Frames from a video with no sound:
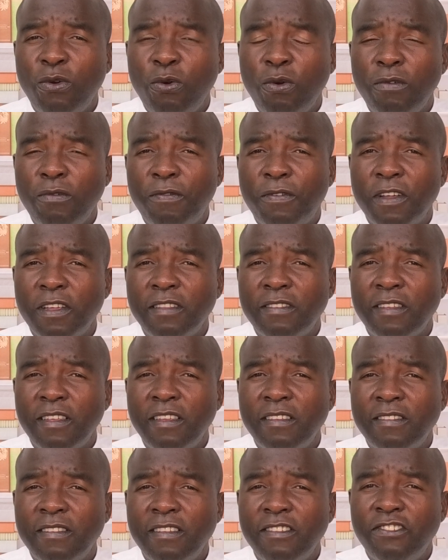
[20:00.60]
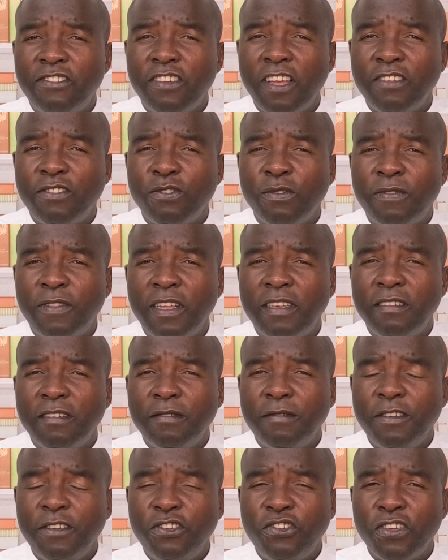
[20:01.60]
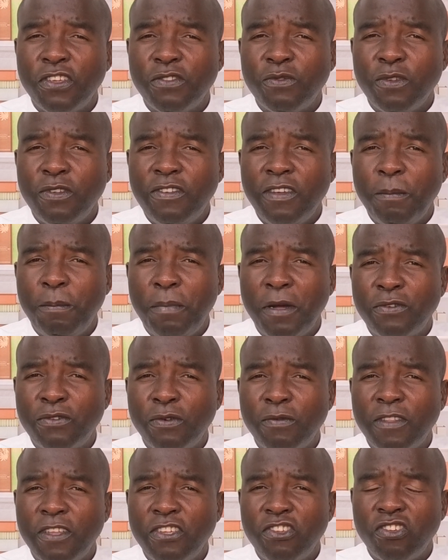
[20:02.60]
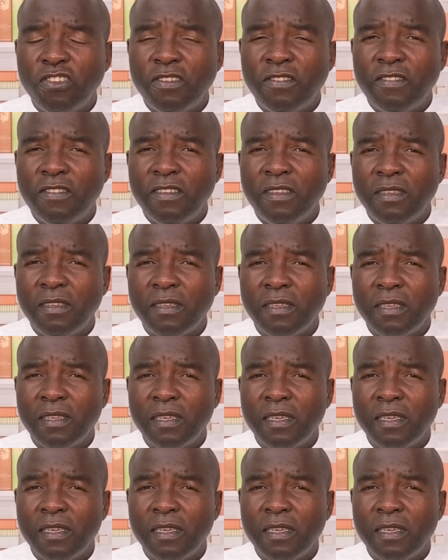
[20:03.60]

Conference, is in charge of the divisions, which are part of the GC.